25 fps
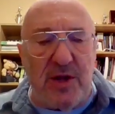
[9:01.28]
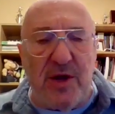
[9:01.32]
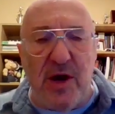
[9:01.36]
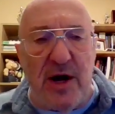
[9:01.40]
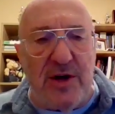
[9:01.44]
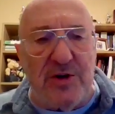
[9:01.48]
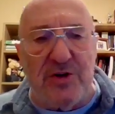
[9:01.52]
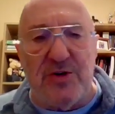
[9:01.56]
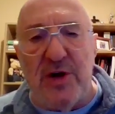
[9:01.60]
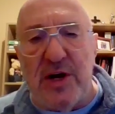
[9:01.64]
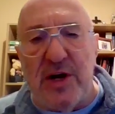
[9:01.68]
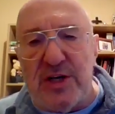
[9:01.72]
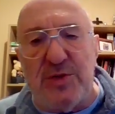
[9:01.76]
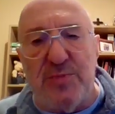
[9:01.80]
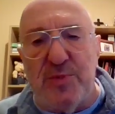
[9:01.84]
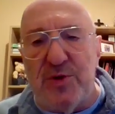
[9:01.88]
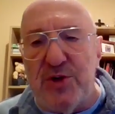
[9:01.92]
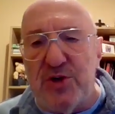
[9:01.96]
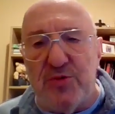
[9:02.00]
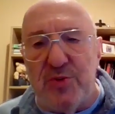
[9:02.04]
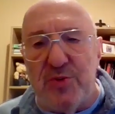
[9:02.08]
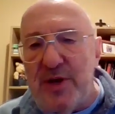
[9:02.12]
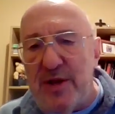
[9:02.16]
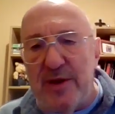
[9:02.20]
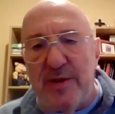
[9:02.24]
contracts
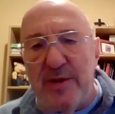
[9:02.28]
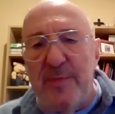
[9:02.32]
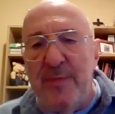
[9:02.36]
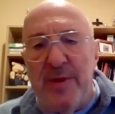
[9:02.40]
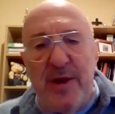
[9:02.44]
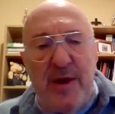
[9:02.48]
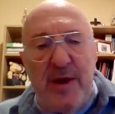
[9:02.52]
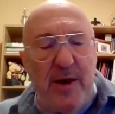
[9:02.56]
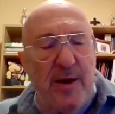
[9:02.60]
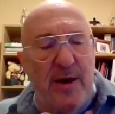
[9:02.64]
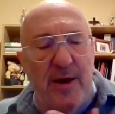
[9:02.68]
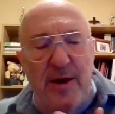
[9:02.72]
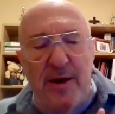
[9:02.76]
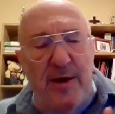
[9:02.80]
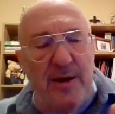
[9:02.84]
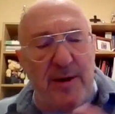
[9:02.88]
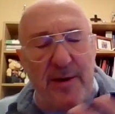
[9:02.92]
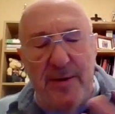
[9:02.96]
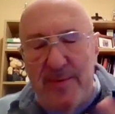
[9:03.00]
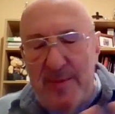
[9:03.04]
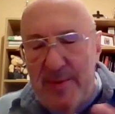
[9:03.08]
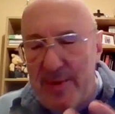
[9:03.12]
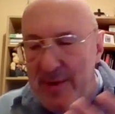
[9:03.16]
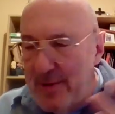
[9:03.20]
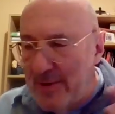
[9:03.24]
between
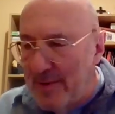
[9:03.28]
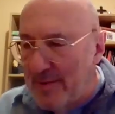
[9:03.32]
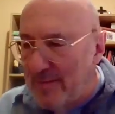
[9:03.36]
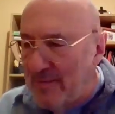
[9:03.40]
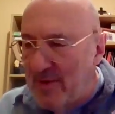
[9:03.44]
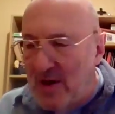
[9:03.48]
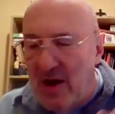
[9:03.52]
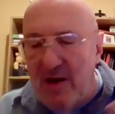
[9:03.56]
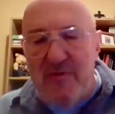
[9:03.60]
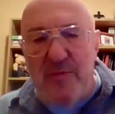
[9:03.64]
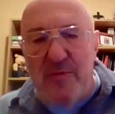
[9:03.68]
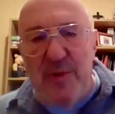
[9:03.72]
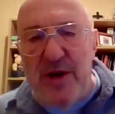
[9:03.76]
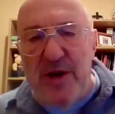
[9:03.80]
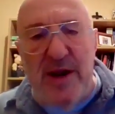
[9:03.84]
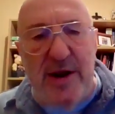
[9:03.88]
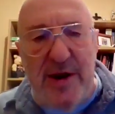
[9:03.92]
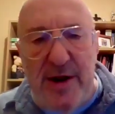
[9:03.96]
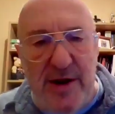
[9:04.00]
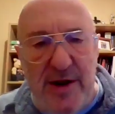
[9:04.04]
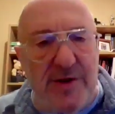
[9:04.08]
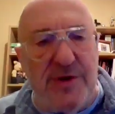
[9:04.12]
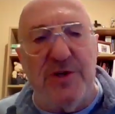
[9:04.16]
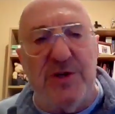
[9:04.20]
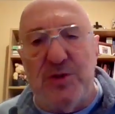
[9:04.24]
government
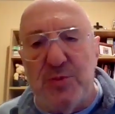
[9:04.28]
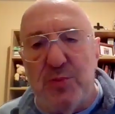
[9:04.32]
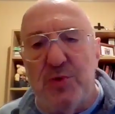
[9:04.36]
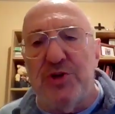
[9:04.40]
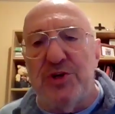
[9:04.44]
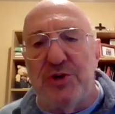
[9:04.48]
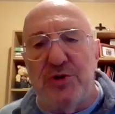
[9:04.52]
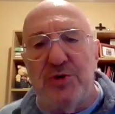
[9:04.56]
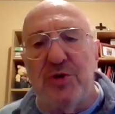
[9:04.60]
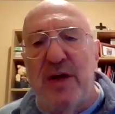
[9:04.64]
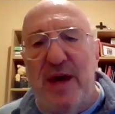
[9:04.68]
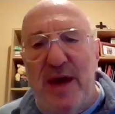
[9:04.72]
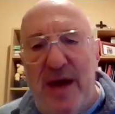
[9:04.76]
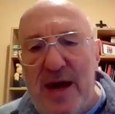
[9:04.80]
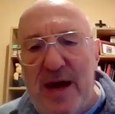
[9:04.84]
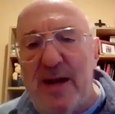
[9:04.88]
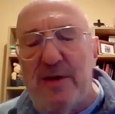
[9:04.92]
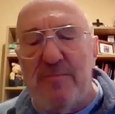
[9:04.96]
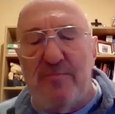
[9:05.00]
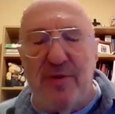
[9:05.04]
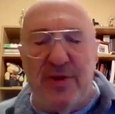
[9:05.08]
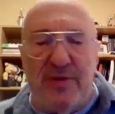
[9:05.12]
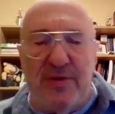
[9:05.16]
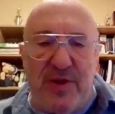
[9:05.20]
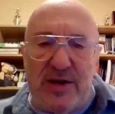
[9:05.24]
entities, which you can't,
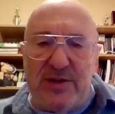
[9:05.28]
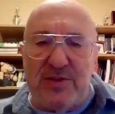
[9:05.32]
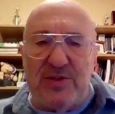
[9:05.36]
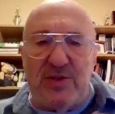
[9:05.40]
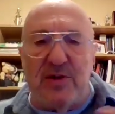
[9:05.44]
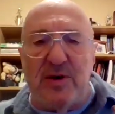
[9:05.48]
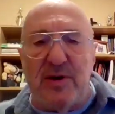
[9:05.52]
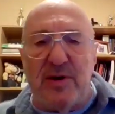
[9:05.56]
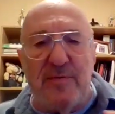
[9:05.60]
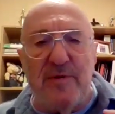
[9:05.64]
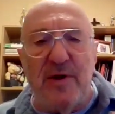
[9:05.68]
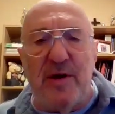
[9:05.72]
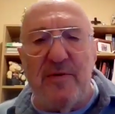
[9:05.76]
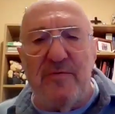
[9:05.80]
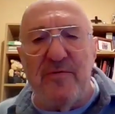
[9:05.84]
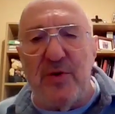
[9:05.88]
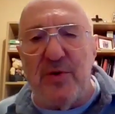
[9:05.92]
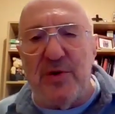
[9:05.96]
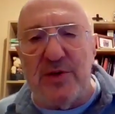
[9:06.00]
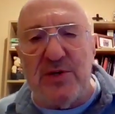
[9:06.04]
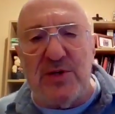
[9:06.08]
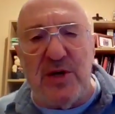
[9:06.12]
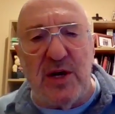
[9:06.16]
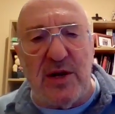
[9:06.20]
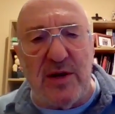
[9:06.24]
but that's a
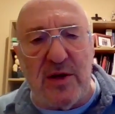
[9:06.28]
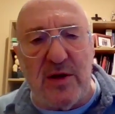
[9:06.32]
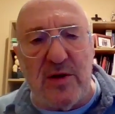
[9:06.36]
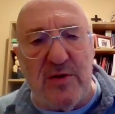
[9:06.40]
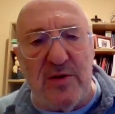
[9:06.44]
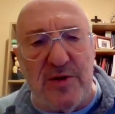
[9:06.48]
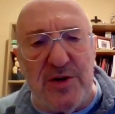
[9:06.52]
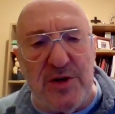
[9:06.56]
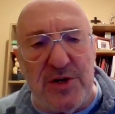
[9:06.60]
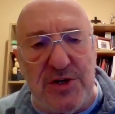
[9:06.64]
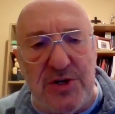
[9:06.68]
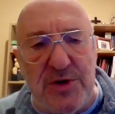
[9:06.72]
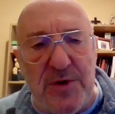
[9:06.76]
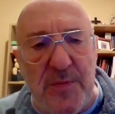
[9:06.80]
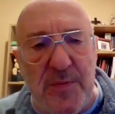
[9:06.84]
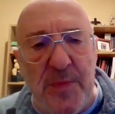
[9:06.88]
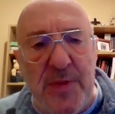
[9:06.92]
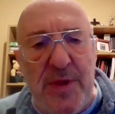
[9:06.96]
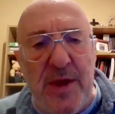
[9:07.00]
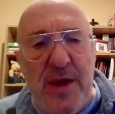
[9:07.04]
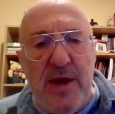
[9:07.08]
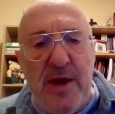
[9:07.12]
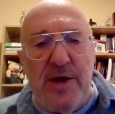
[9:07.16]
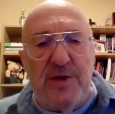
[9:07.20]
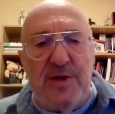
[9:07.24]
very technical issue.
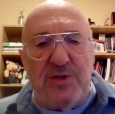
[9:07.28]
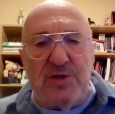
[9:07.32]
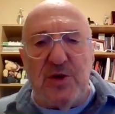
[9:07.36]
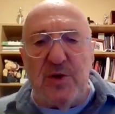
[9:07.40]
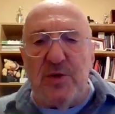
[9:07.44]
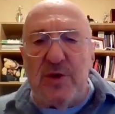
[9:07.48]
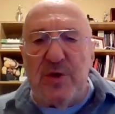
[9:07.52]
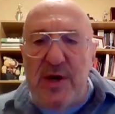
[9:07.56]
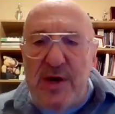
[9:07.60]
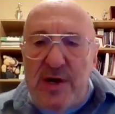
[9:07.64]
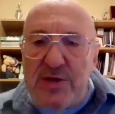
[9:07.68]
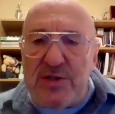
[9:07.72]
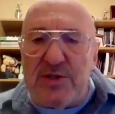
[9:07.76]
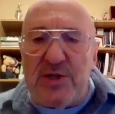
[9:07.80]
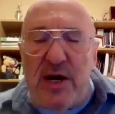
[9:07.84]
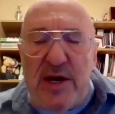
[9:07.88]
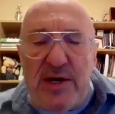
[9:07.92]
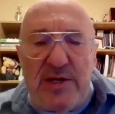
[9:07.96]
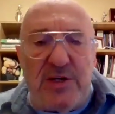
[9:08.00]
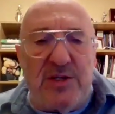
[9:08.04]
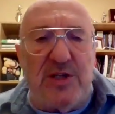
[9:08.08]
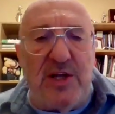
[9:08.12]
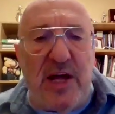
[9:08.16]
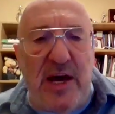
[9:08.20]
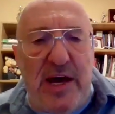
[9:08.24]
So yes, I
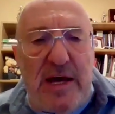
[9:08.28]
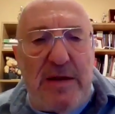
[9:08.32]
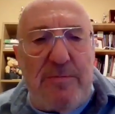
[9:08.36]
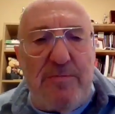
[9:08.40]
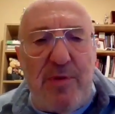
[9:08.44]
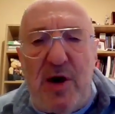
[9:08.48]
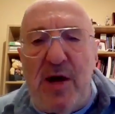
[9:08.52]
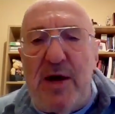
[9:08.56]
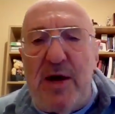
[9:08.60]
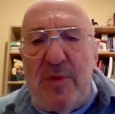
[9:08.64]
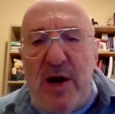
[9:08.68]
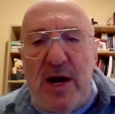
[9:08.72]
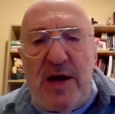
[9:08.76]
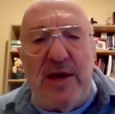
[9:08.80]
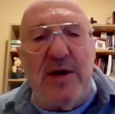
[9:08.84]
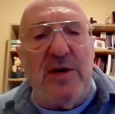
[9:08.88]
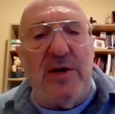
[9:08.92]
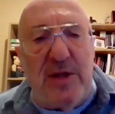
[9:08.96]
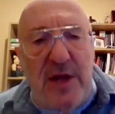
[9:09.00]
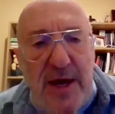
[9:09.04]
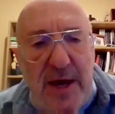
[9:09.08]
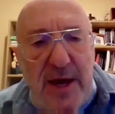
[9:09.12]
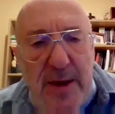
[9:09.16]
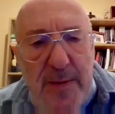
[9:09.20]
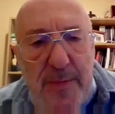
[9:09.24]
stand by my
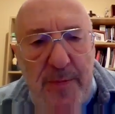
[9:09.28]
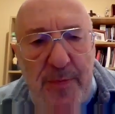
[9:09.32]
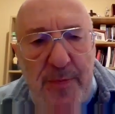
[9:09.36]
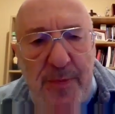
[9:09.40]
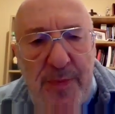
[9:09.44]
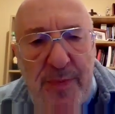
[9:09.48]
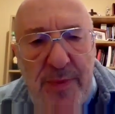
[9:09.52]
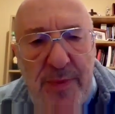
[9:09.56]
claim